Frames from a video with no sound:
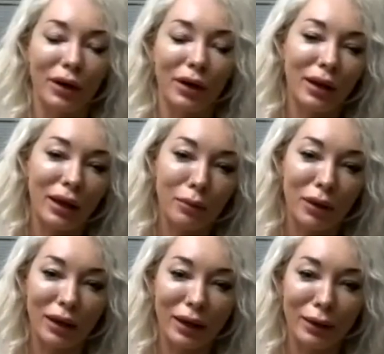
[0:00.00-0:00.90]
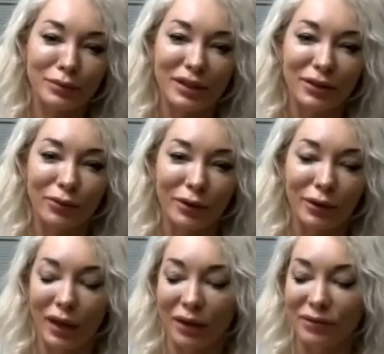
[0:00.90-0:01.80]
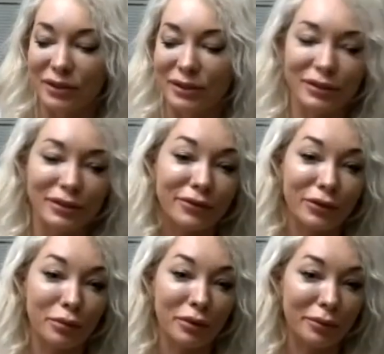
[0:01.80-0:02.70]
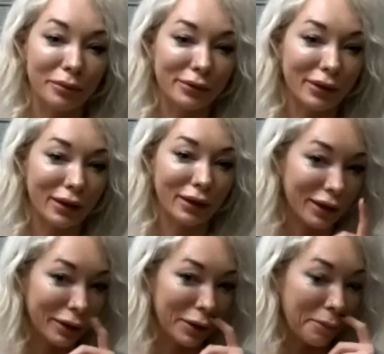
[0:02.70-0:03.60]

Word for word: to name any names in real life because there's a few people that um,